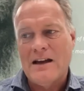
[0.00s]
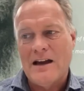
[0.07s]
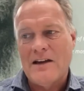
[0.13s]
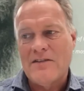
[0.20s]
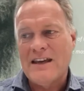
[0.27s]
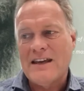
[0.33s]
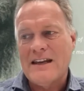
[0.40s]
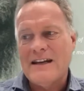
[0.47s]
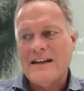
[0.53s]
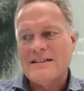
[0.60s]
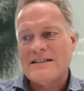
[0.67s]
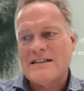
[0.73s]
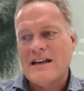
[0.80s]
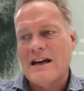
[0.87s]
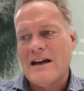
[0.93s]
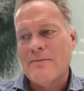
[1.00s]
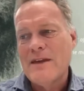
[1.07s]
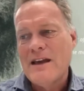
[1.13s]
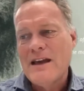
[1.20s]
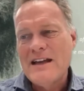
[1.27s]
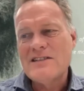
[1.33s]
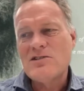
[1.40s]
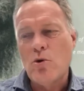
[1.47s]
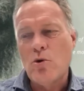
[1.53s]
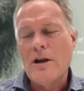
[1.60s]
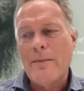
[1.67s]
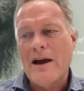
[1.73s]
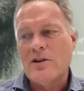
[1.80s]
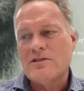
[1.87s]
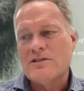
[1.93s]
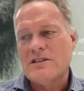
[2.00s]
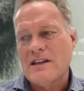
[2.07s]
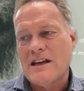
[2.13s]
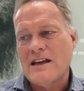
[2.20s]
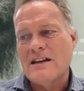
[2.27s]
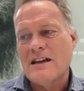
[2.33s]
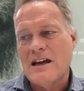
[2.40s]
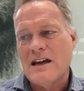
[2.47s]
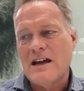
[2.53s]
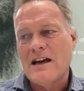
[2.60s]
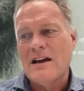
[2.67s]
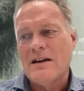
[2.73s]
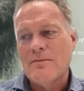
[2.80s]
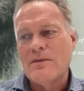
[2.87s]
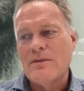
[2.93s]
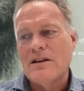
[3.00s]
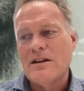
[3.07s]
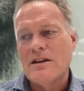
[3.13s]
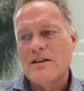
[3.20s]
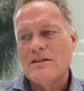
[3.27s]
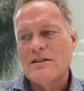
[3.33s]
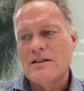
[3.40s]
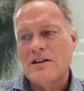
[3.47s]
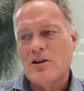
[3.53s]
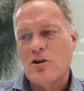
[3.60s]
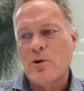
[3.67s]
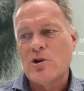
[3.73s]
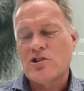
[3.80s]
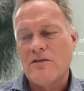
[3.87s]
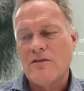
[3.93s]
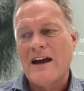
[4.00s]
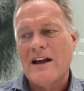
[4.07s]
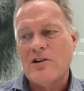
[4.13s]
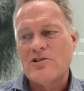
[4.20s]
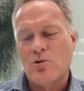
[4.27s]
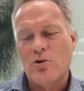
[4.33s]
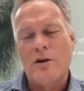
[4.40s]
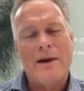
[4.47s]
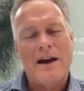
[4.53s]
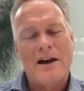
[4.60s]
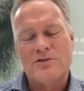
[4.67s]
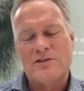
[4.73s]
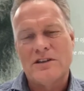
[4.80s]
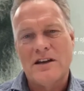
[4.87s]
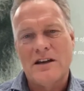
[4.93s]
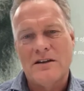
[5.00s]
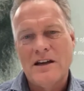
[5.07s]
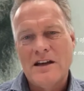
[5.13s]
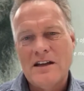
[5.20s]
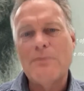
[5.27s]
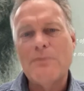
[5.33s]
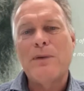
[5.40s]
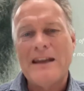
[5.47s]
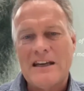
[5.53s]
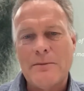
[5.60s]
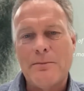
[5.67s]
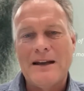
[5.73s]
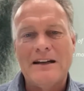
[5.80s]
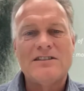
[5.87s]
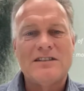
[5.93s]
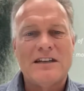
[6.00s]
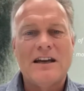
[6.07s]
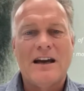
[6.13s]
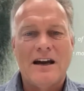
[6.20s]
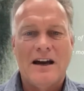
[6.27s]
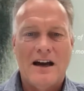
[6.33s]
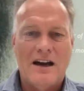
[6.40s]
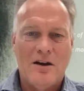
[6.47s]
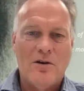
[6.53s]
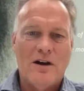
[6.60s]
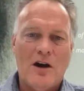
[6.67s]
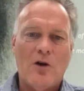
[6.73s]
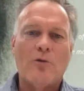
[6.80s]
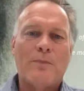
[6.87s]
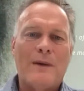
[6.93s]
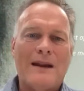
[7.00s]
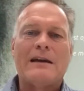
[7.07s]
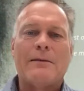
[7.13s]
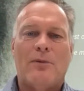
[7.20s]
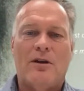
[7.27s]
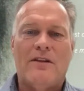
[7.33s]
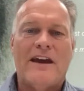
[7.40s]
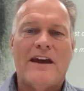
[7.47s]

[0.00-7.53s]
think it is. It's all about then the commercial value is all about the applicability, how applicable they